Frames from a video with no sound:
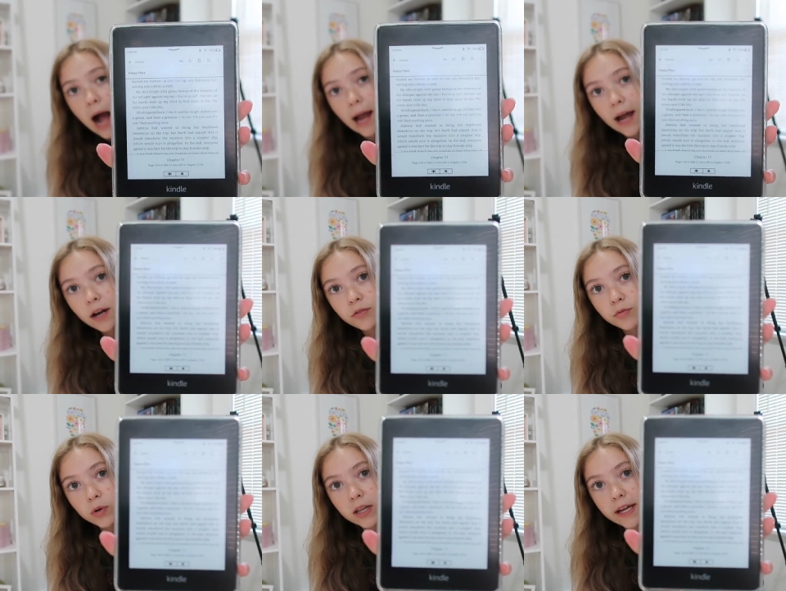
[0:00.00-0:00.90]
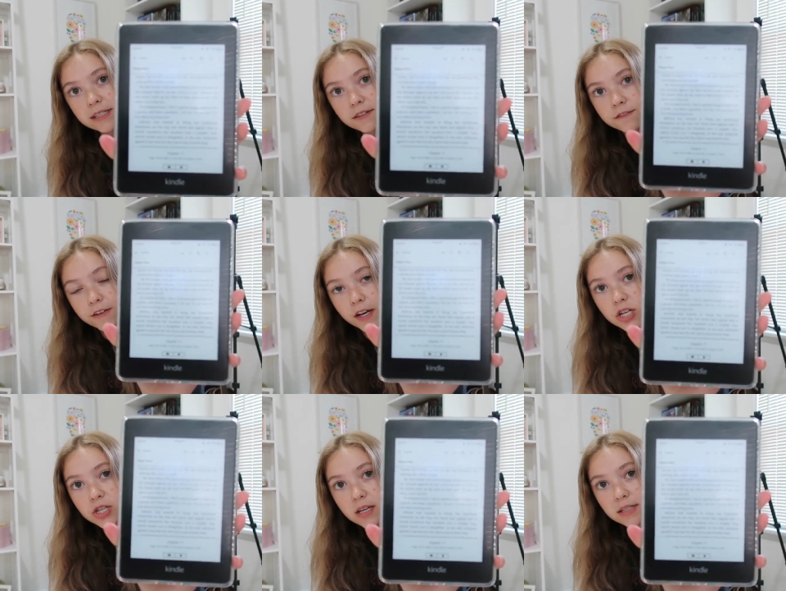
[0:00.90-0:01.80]
I kind of would like to
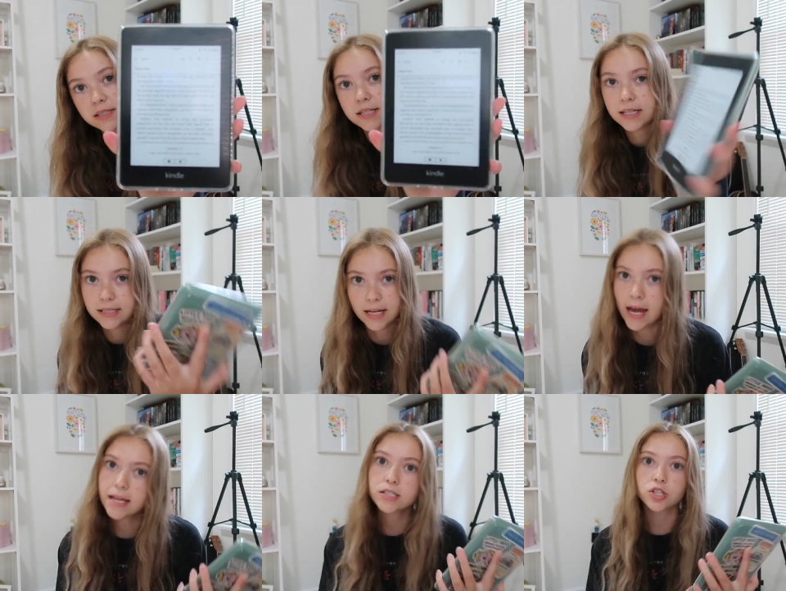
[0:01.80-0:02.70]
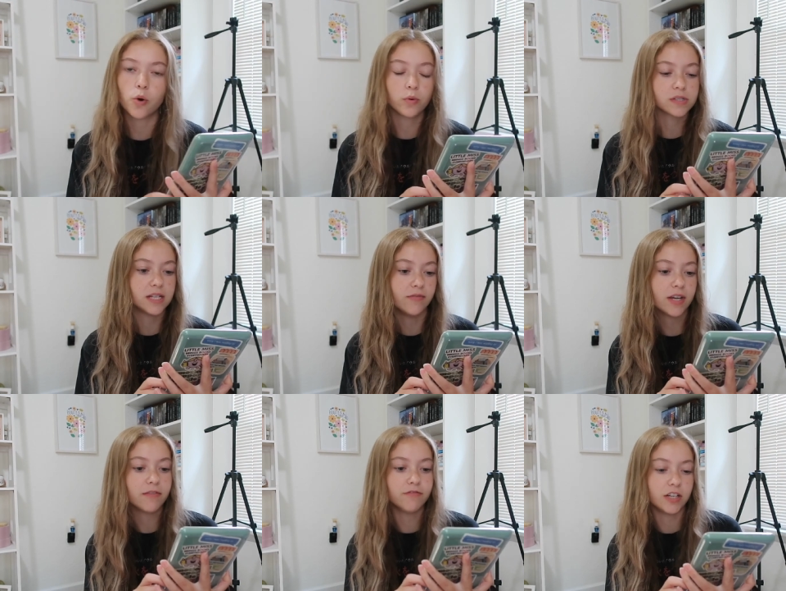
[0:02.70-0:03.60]
finish this today, so we'll see if we
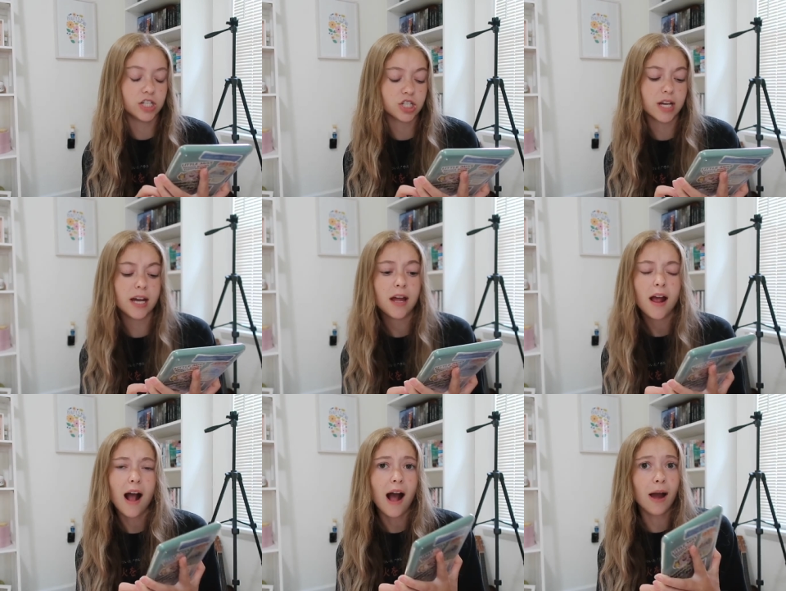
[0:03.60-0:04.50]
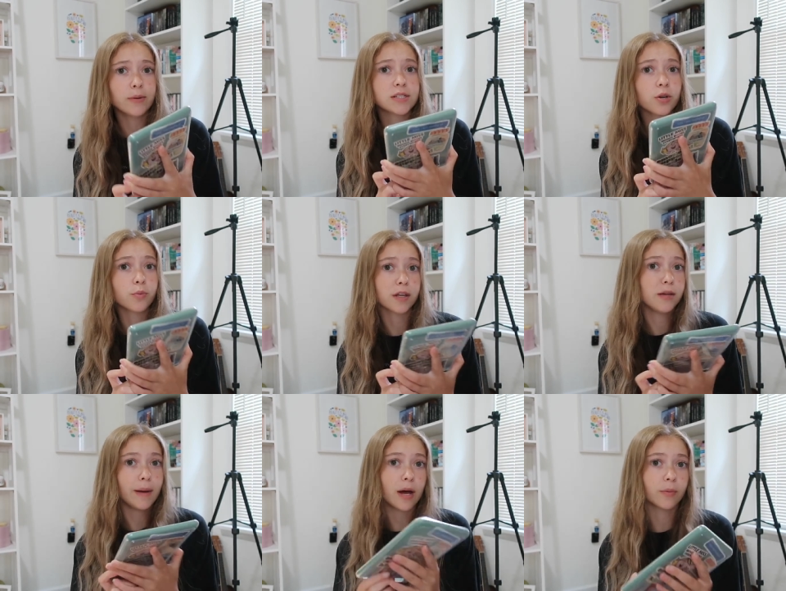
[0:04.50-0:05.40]
can finish it. I was in a
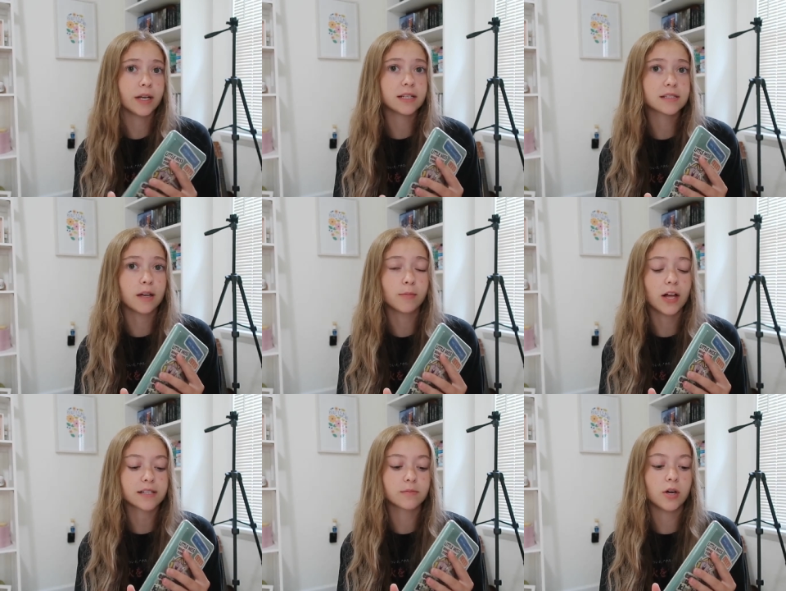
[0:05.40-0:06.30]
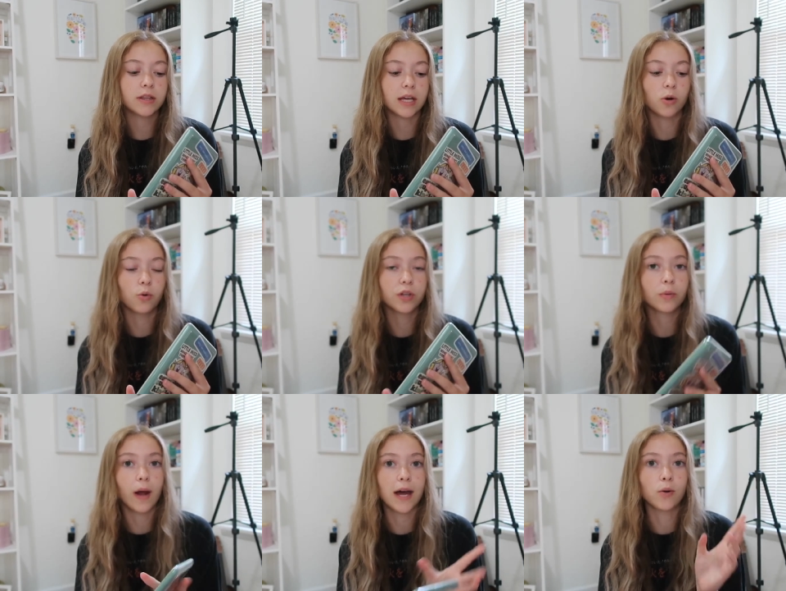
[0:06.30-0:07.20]
really bad reading slump last month and only
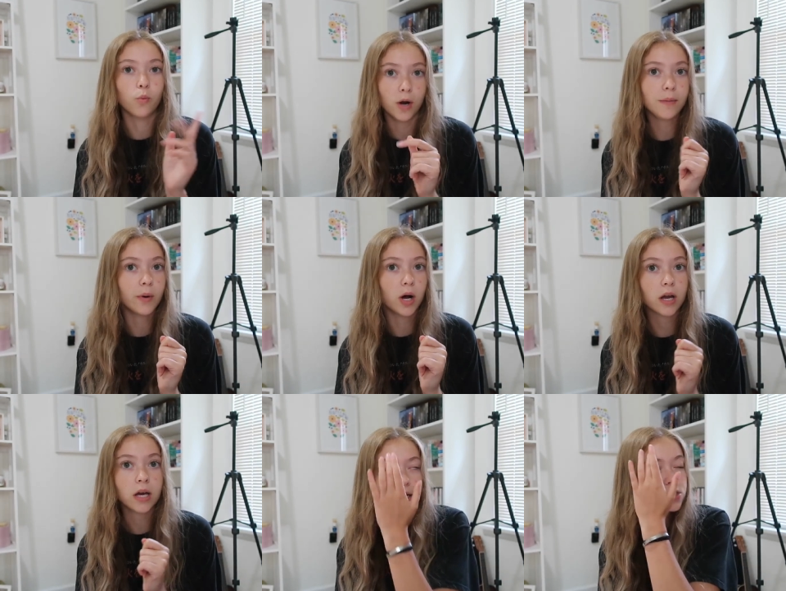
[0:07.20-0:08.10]
read one book.